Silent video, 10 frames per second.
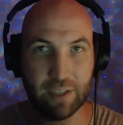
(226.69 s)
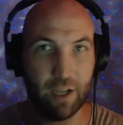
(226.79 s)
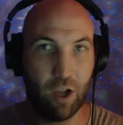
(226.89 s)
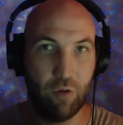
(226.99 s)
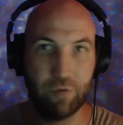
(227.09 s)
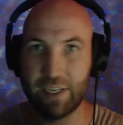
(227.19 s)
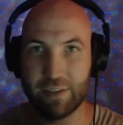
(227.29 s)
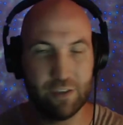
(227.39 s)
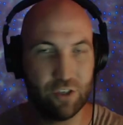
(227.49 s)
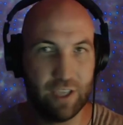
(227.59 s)
like, oh,
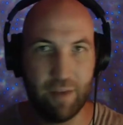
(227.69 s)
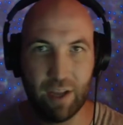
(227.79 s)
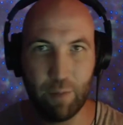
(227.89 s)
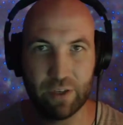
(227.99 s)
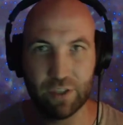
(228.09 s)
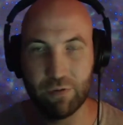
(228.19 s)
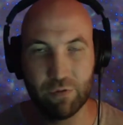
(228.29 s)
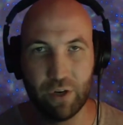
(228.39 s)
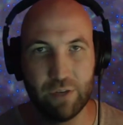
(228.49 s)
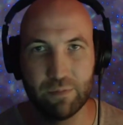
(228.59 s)
Disney's just giving a bunch of
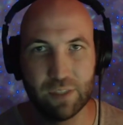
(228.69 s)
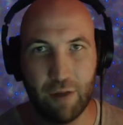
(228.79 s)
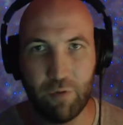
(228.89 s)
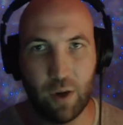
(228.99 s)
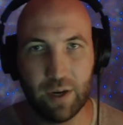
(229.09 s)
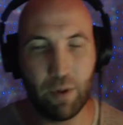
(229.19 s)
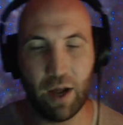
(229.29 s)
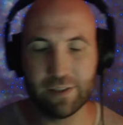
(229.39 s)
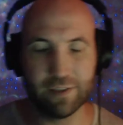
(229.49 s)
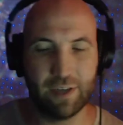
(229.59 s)
free stuff away to
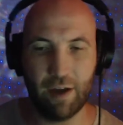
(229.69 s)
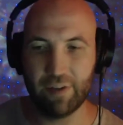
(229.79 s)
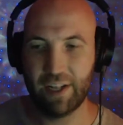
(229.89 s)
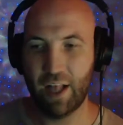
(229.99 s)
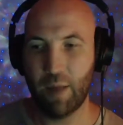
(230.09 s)
bots and stuff.